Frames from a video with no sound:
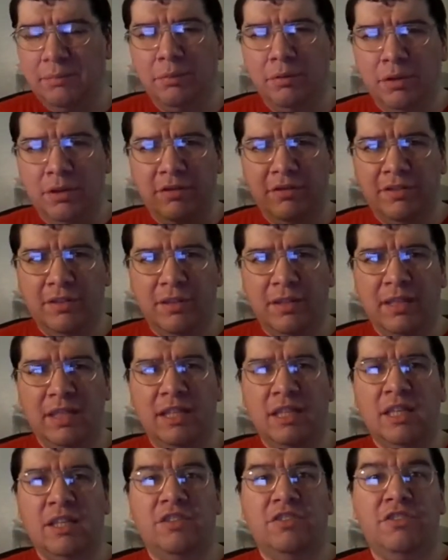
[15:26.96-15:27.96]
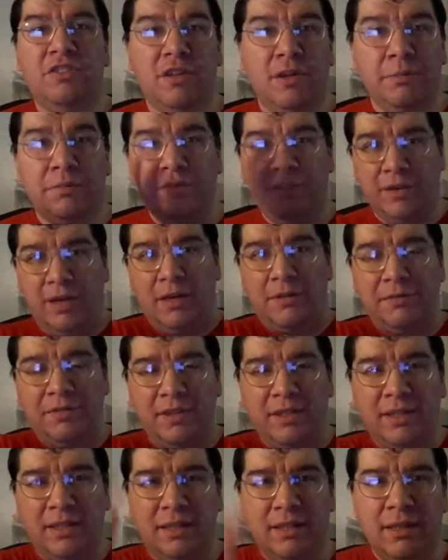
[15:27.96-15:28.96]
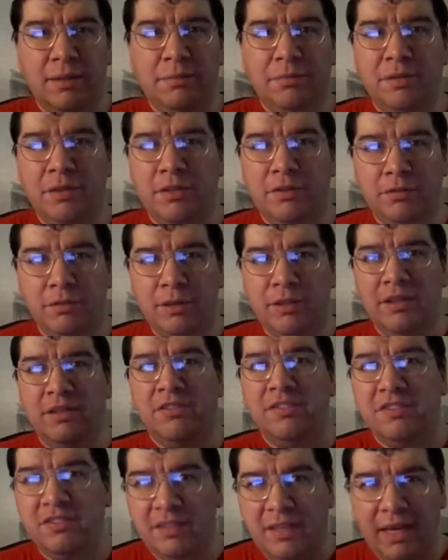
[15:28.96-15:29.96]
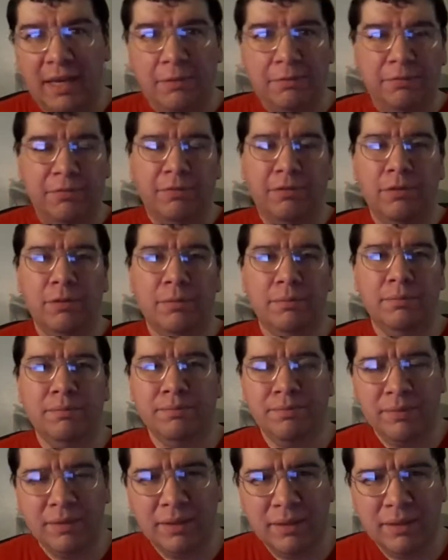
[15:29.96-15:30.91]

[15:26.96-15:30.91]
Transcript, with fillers: Boyd suddenly jumps off the cliff, you know, trying to escape from